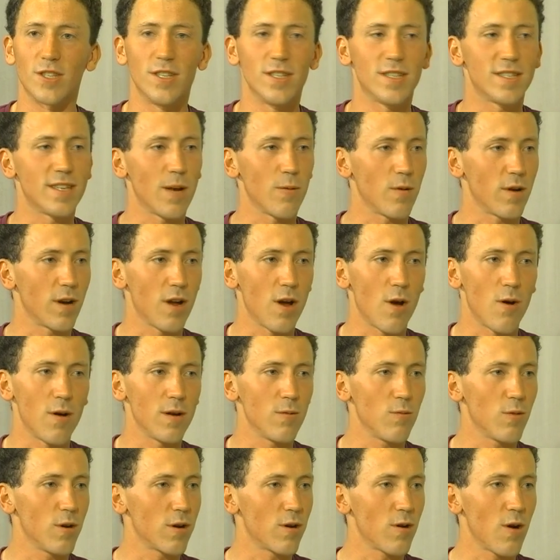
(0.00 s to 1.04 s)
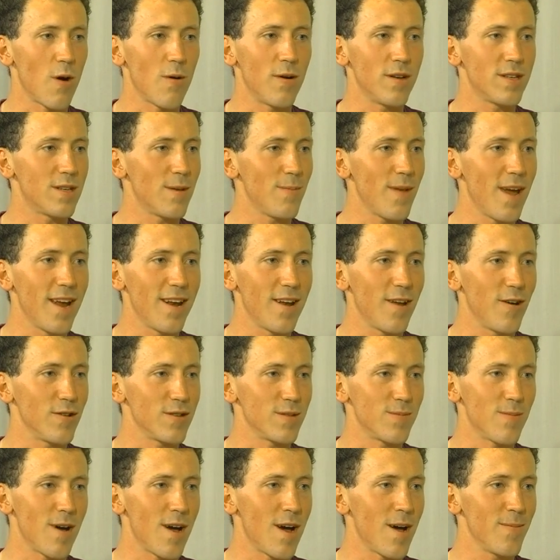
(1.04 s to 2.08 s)
She said, "We're going, we're growing
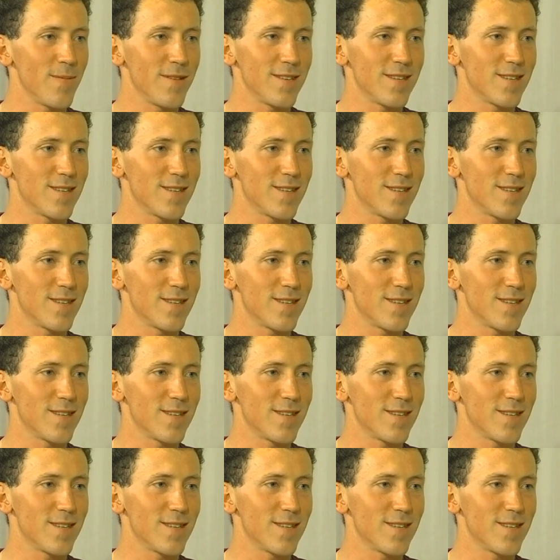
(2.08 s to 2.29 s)
tomatoes, mom.